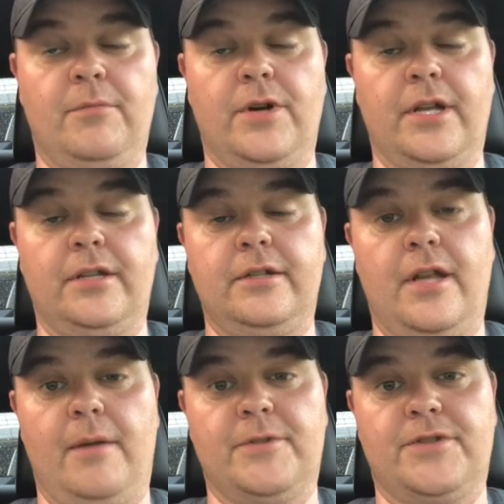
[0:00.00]
but
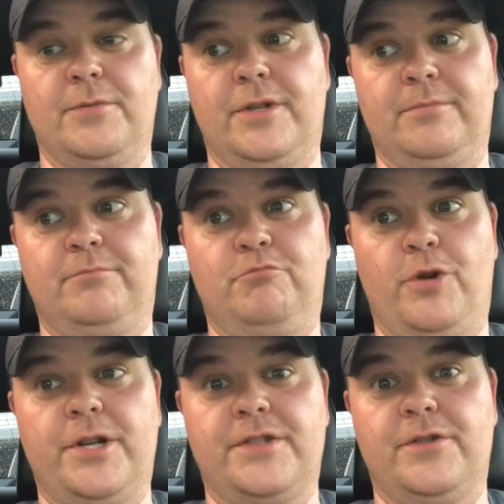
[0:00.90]
I'm assuming
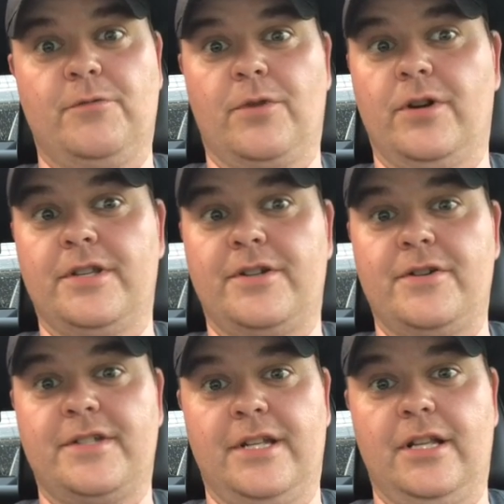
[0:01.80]
pretty soon we're going to
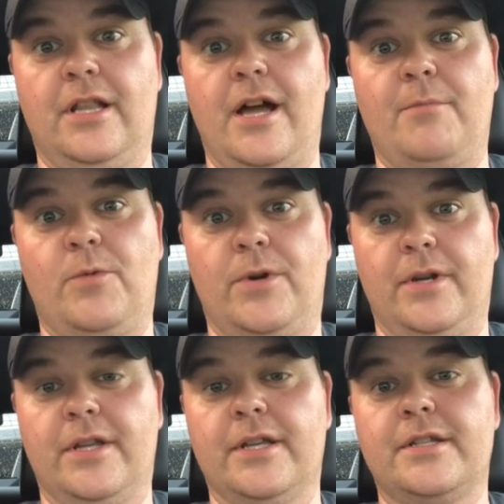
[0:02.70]
start seeing a lot more
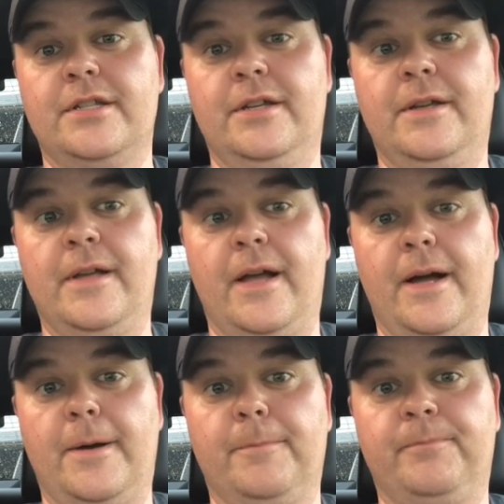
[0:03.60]
of this.
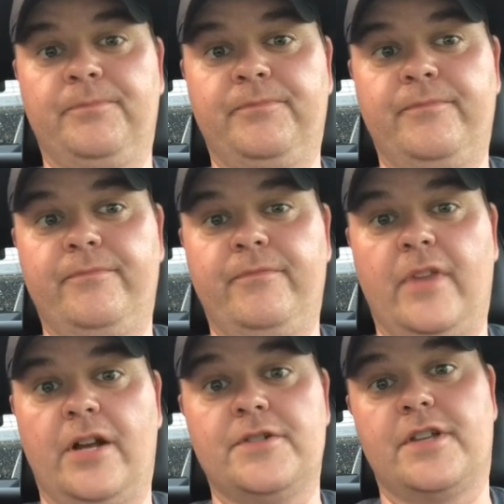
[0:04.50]

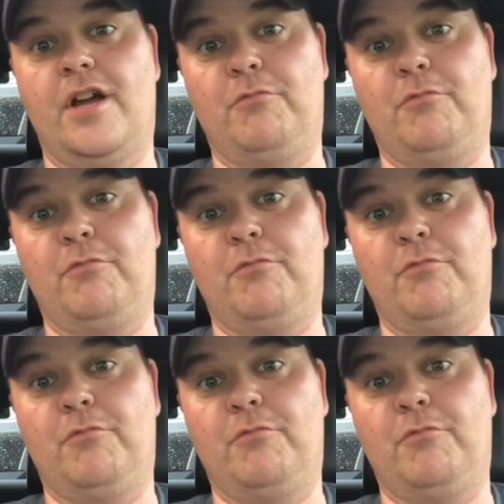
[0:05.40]
Here's a